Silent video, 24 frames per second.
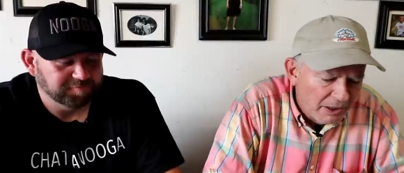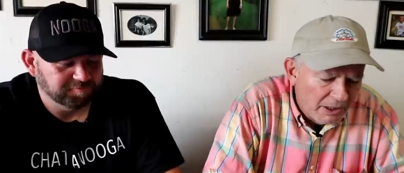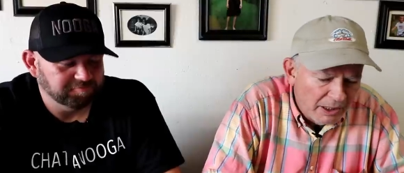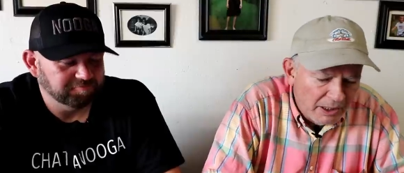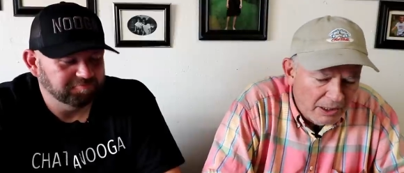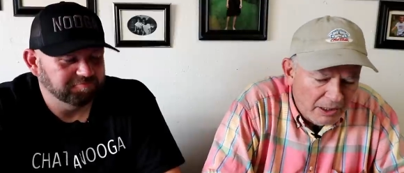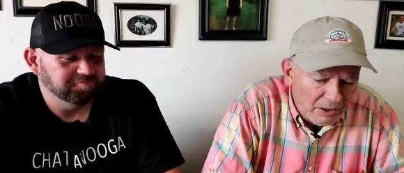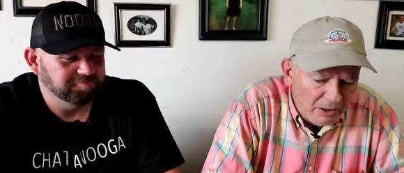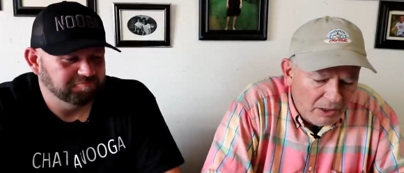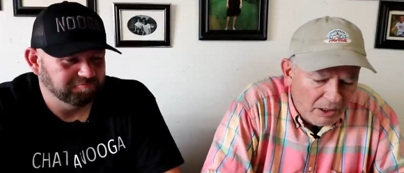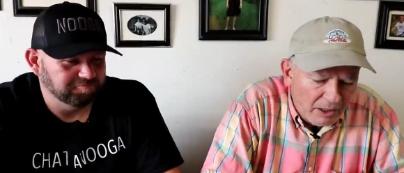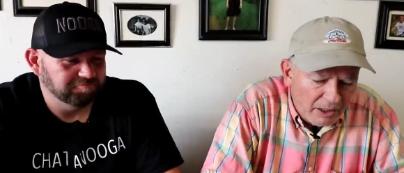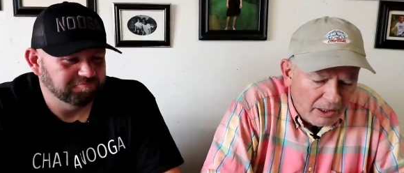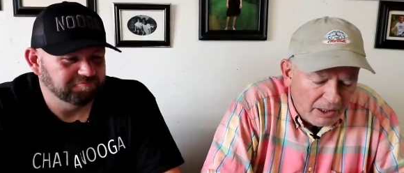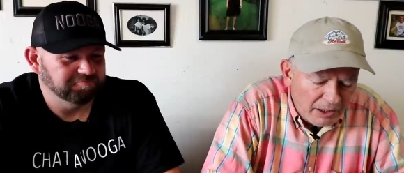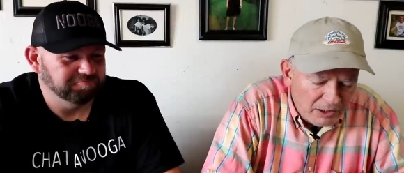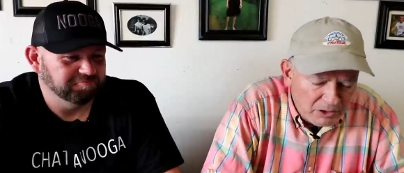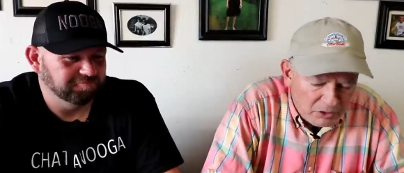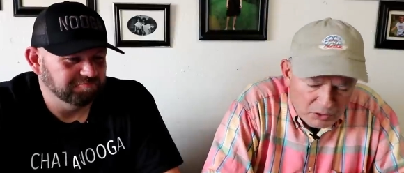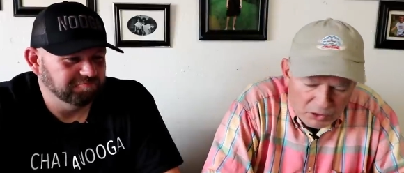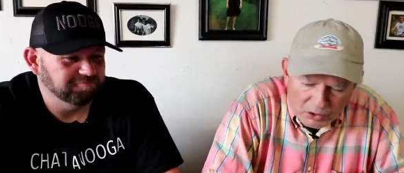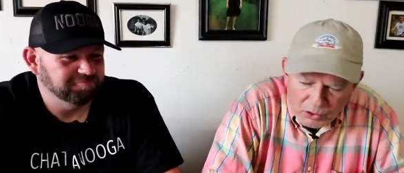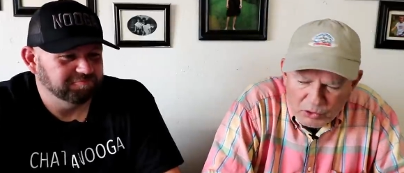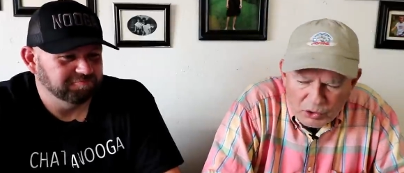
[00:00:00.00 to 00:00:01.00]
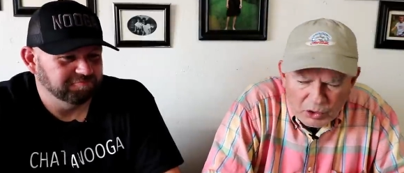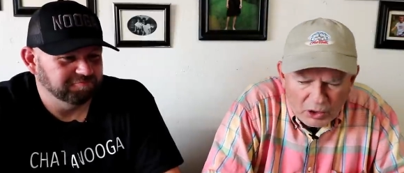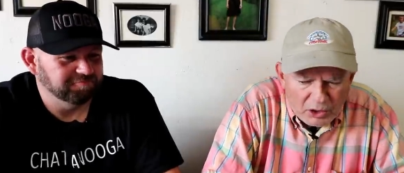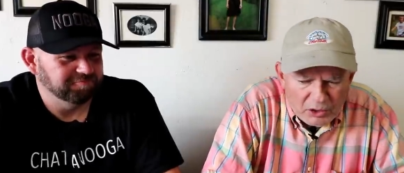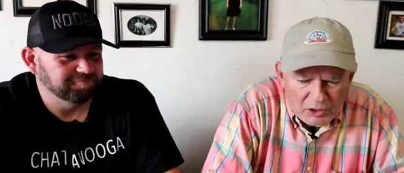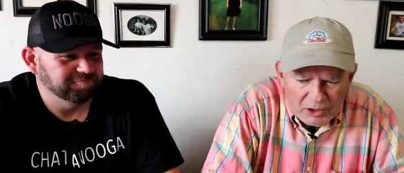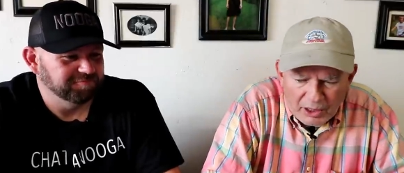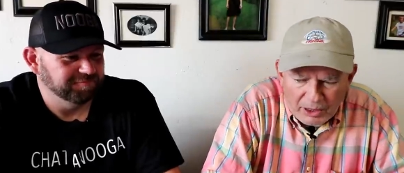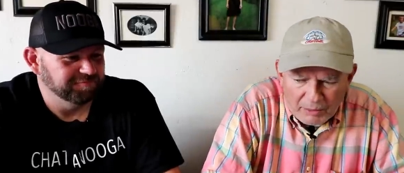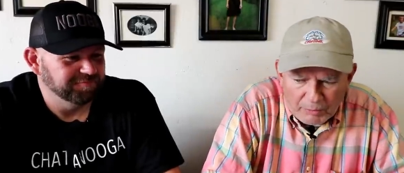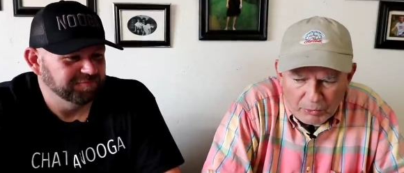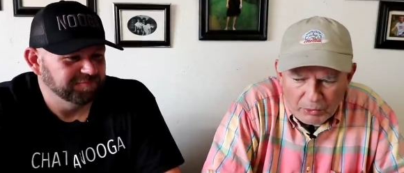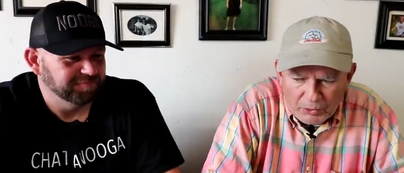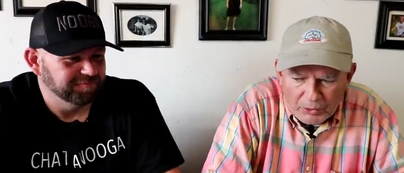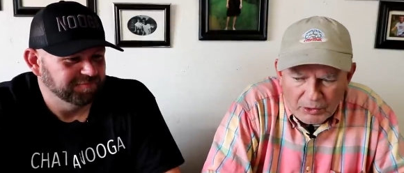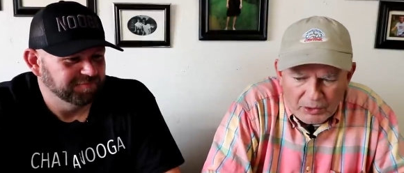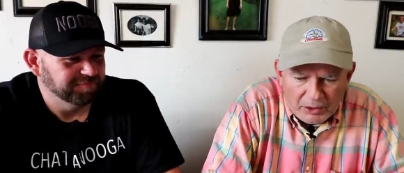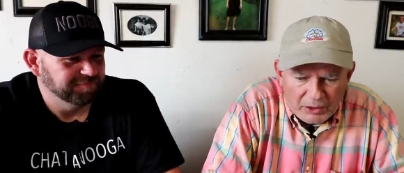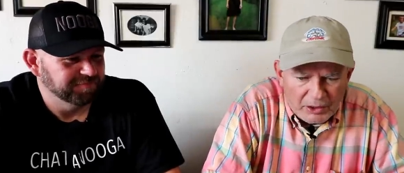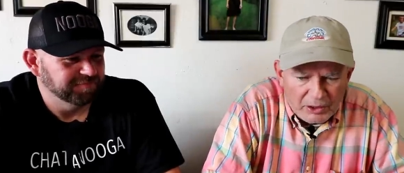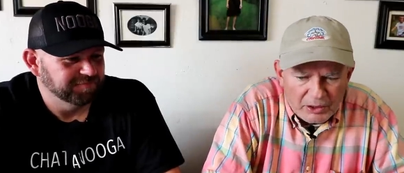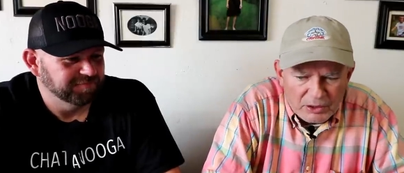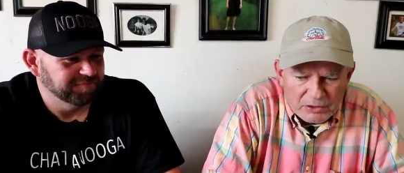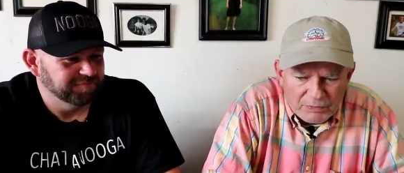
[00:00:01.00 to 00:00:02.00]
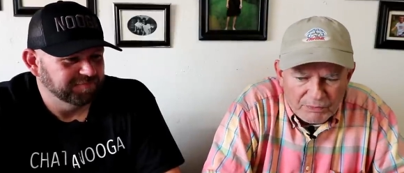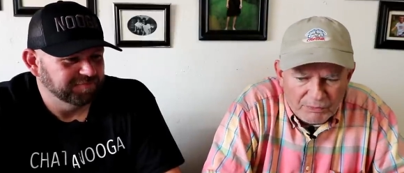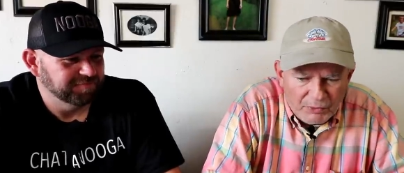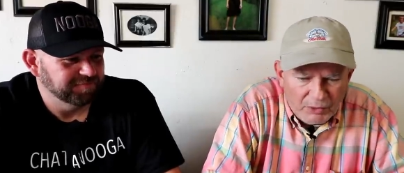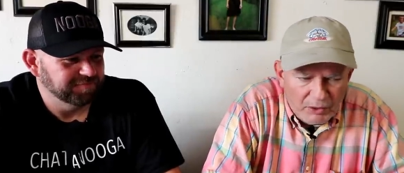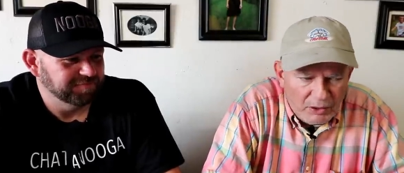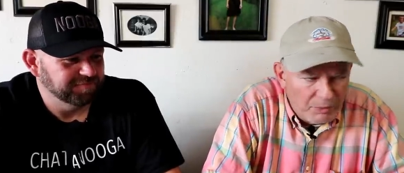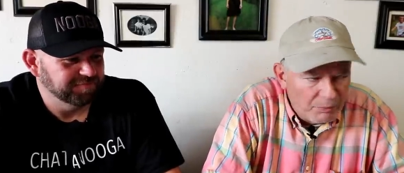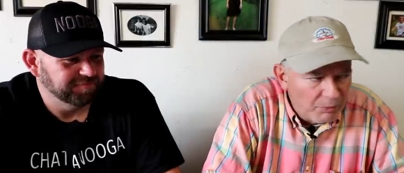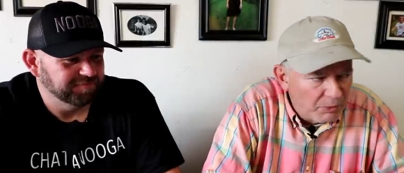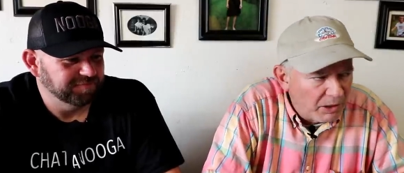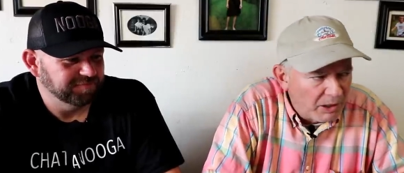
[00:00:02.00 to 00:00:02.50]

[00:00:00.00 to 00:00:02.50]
Speaker 1: And uh, it's a good neighborhood and it's fun.